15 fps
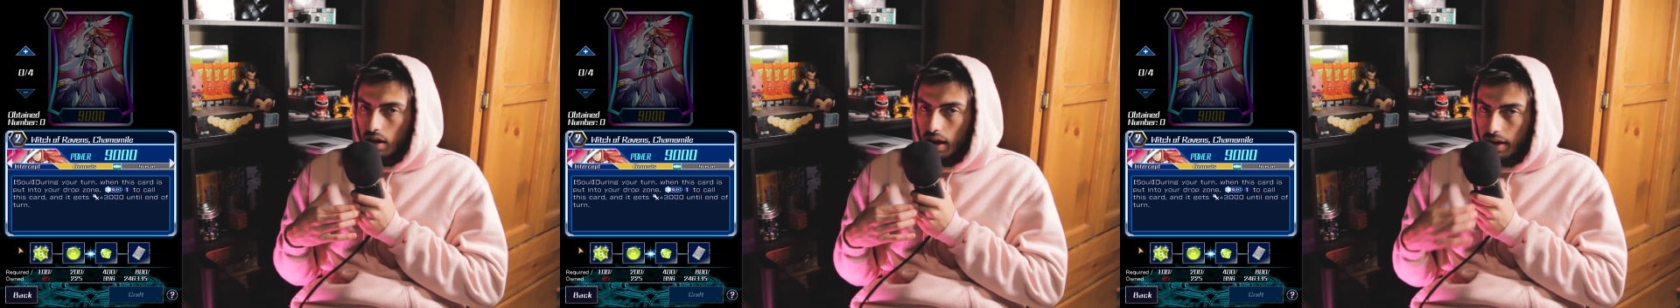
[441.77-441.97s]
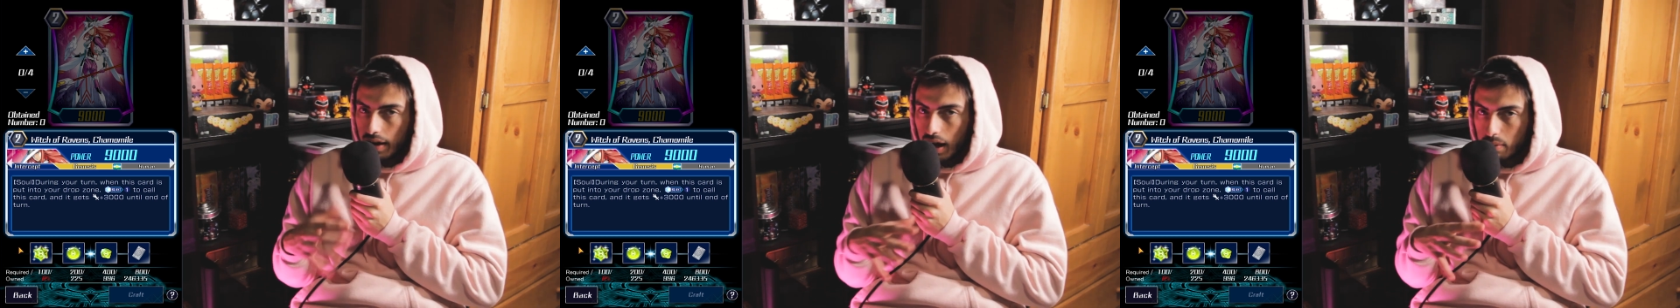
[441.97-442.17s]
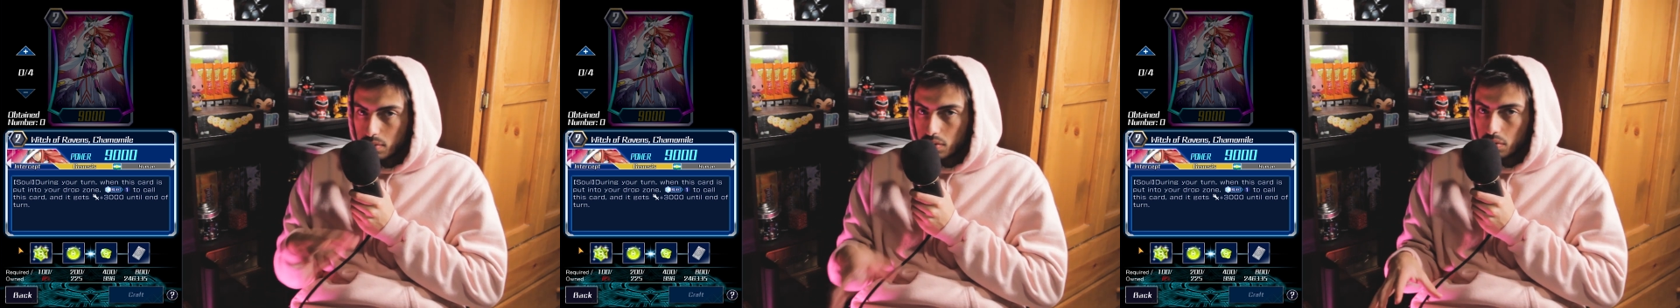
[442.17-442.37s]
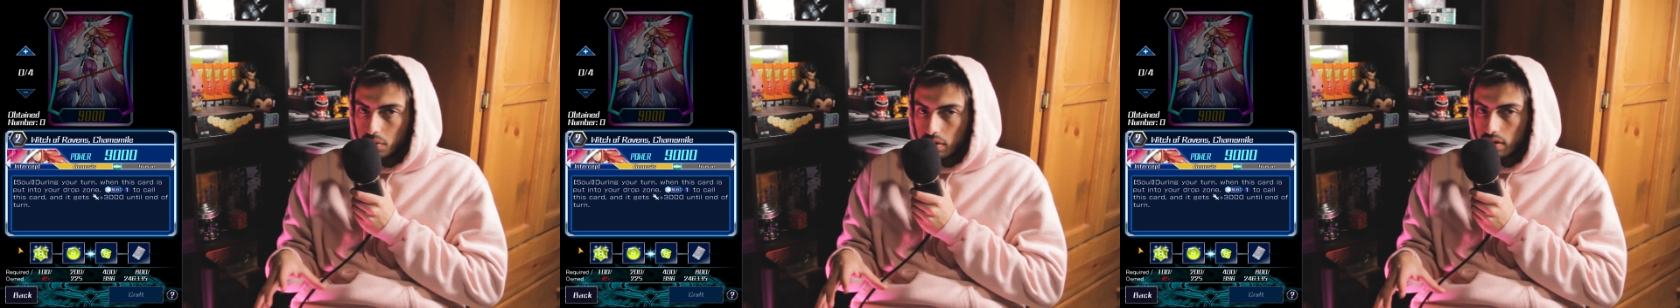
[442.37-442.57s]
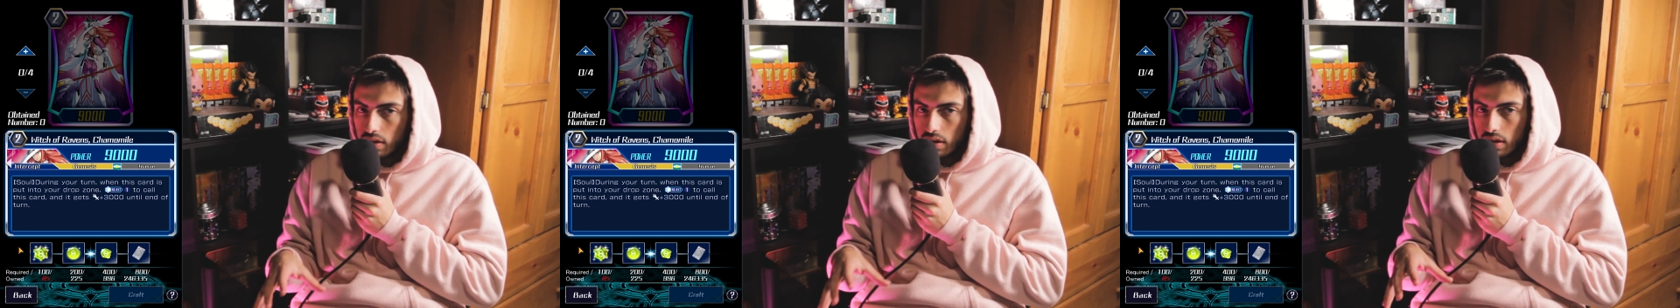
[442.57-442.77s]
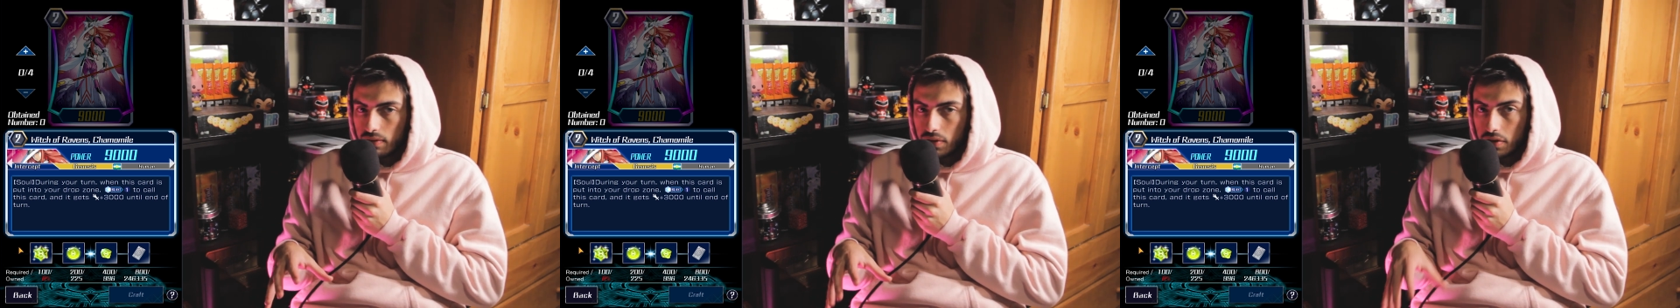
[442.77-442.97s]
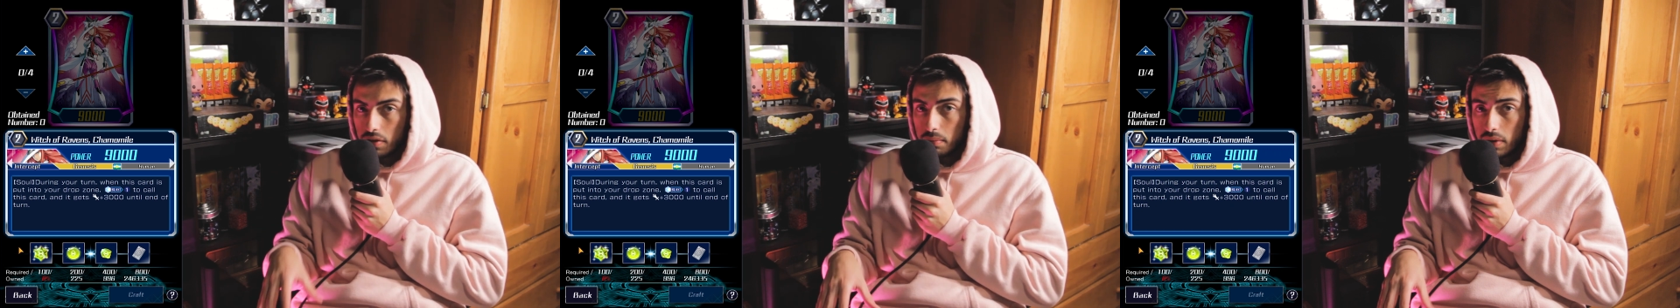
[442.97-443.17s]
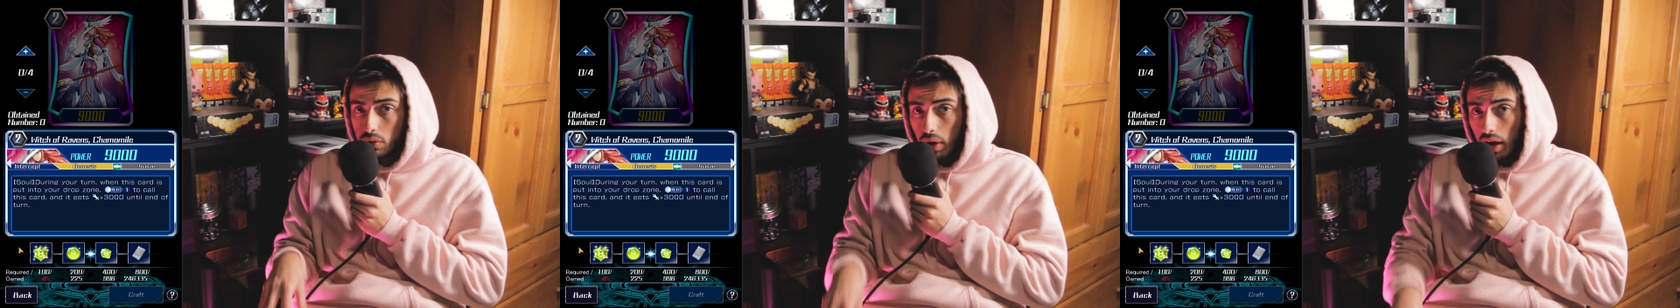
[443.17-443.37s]
I absolutely think if you're
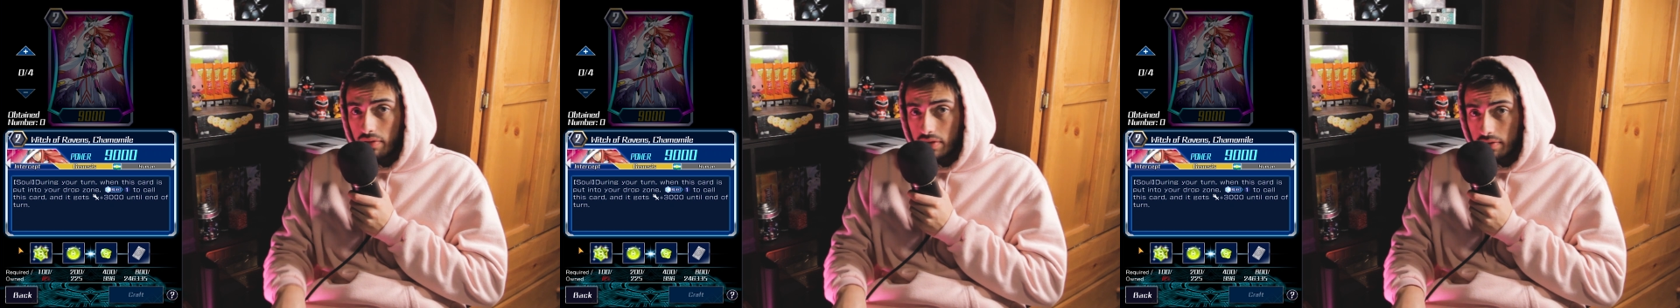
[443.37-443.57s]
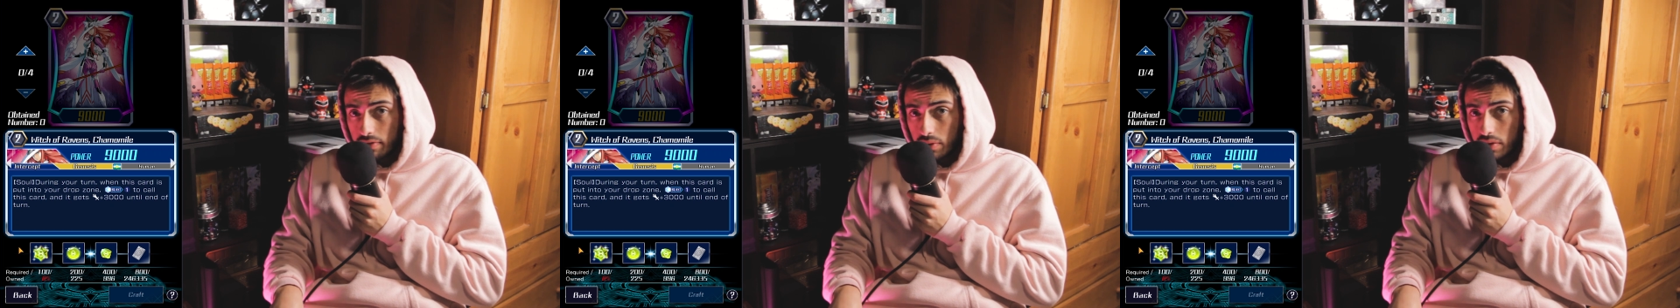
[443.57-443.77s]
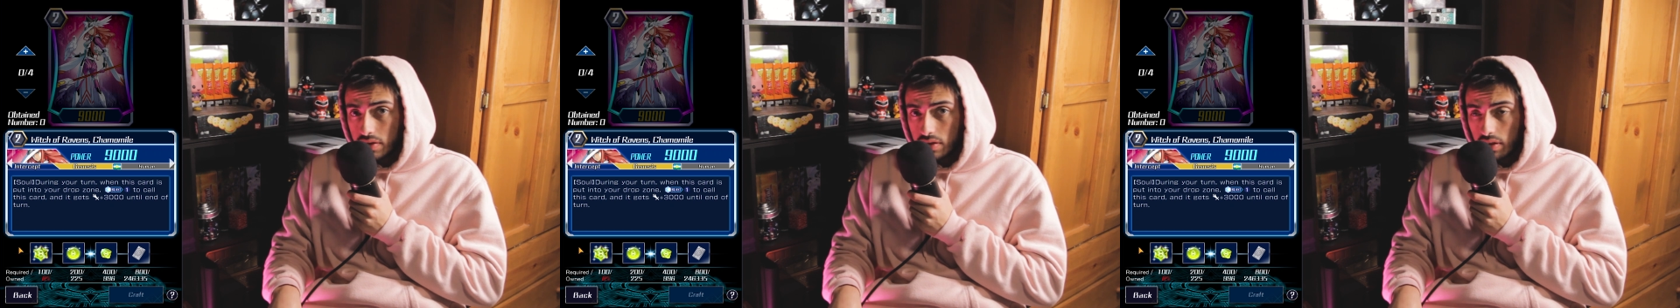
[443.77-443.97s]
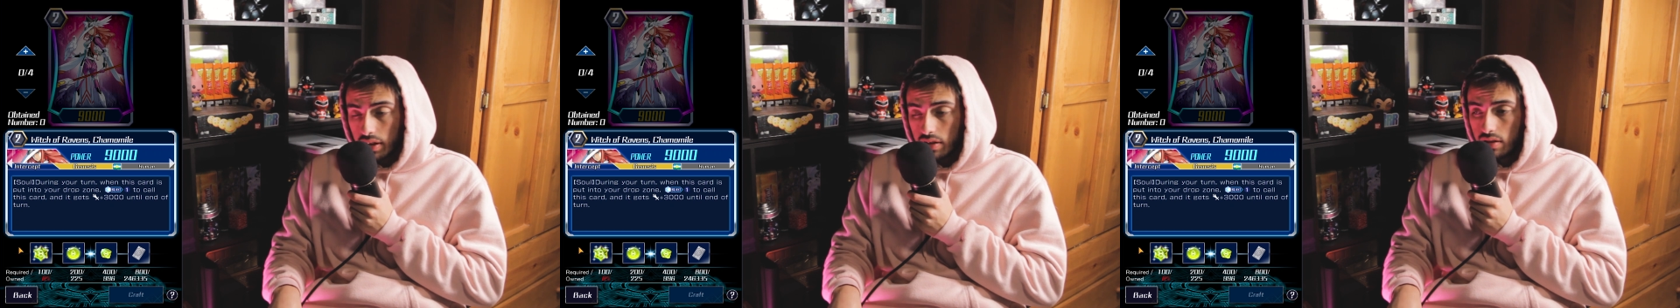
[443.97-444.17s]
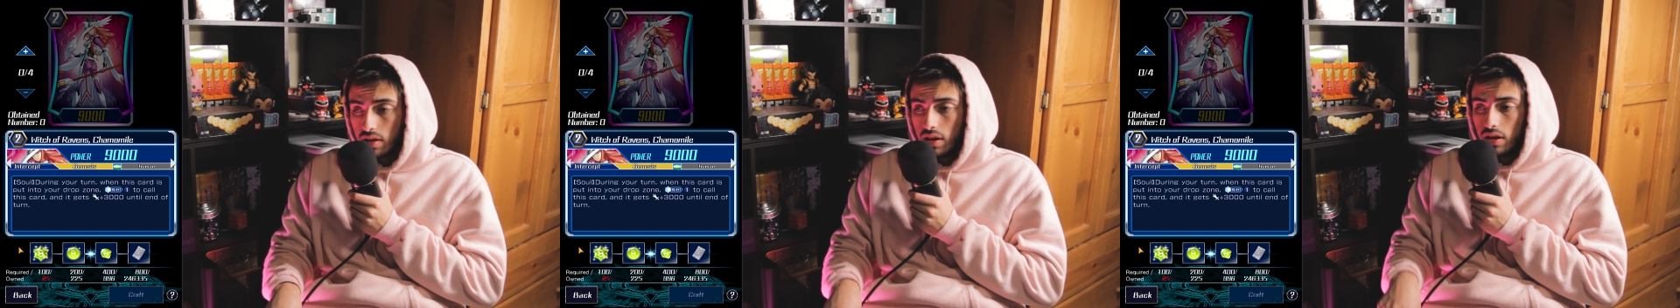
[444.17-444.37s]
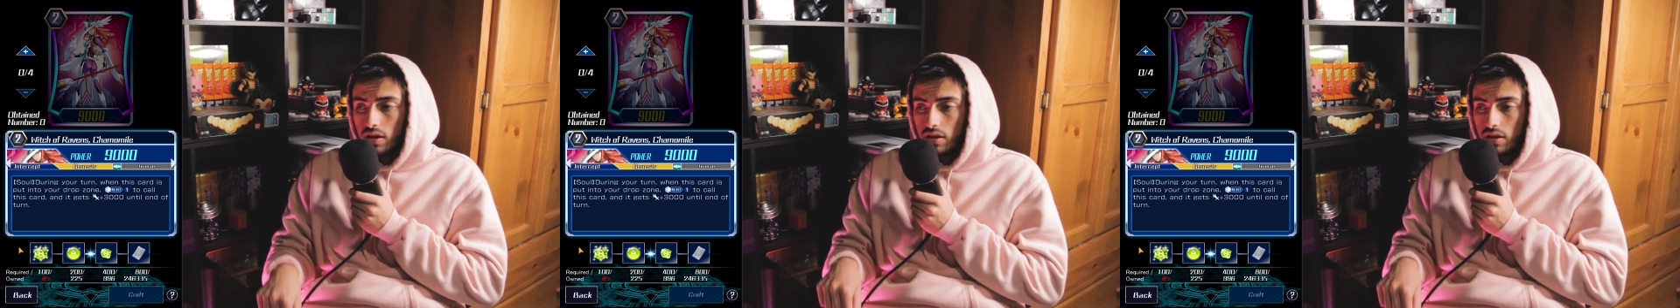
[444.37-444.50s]
going to be crafting for this clan,